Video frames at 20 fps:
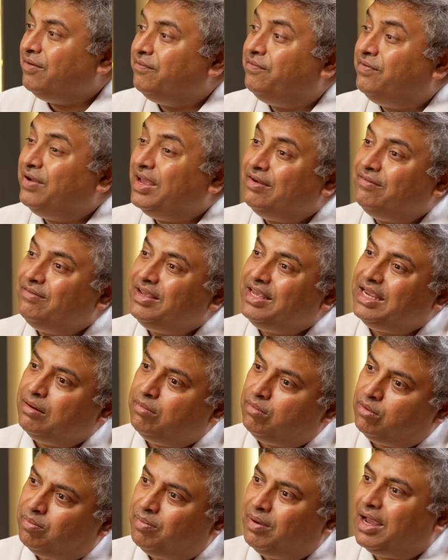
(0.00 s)
When we
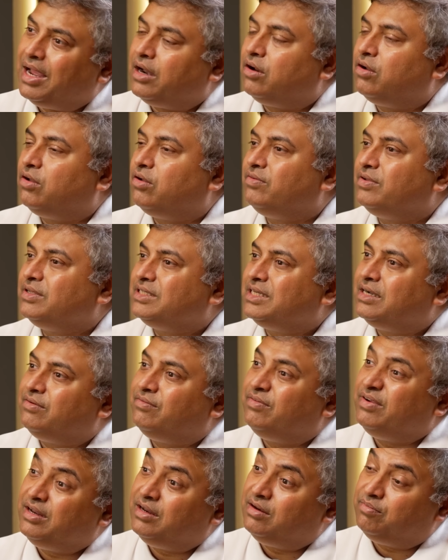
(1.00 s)
came to Bangalore, we
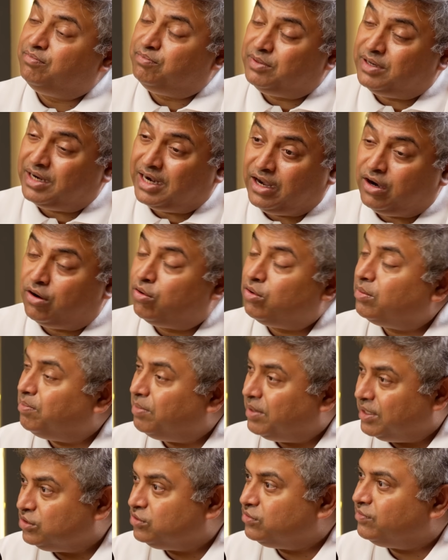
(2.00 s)
said we'll try out a
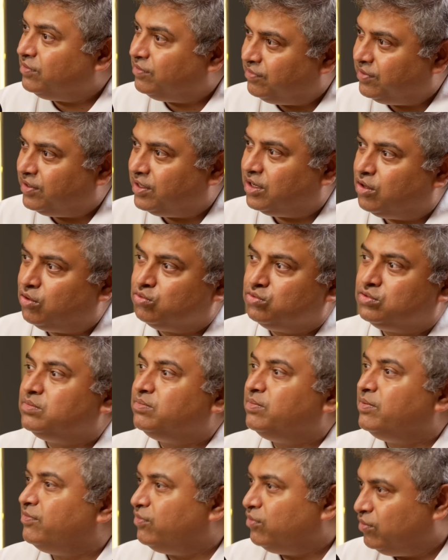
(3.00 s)
bunch of different houses
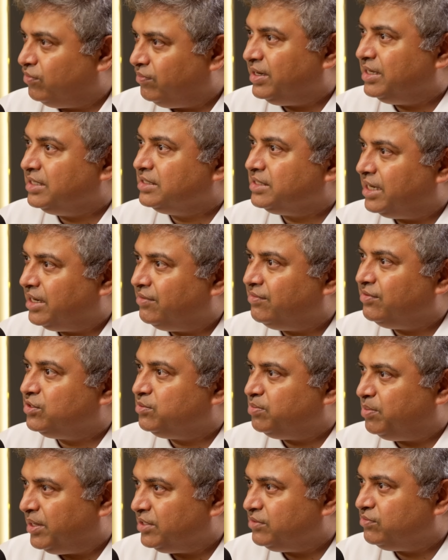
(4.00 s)
before we decide
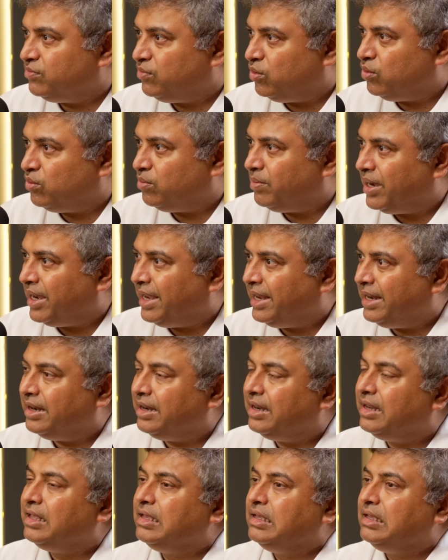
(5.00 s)
which place we want to buy in.